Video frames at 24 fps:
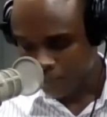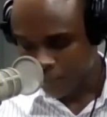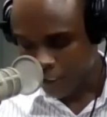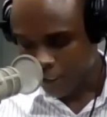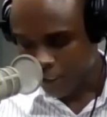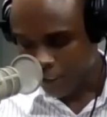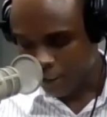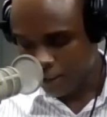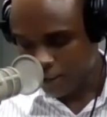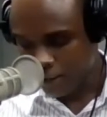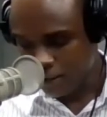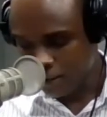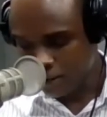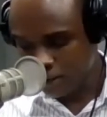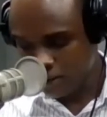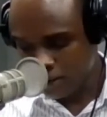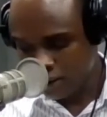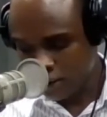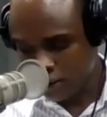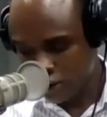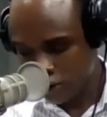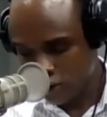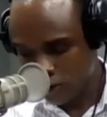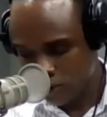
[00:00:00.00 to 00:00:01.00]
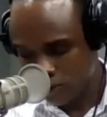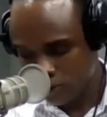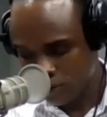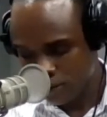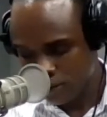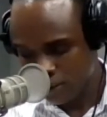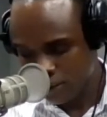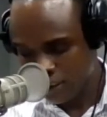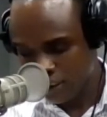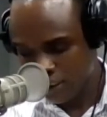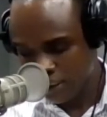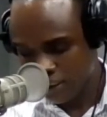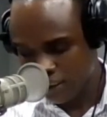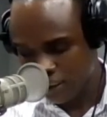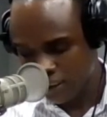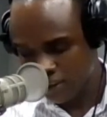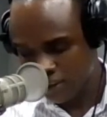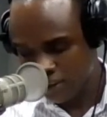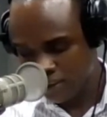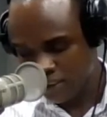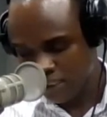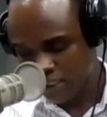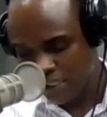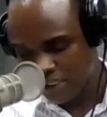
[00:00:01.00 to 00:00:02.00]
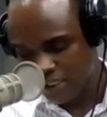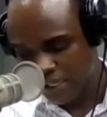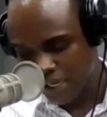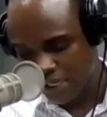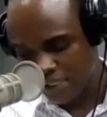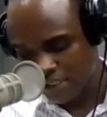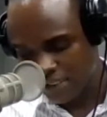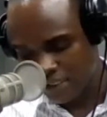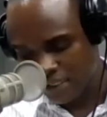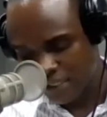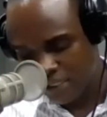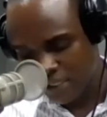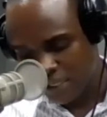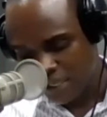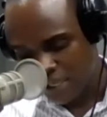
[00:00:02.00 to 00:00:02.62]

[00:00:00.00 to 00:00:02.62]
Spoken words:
This issue, it said that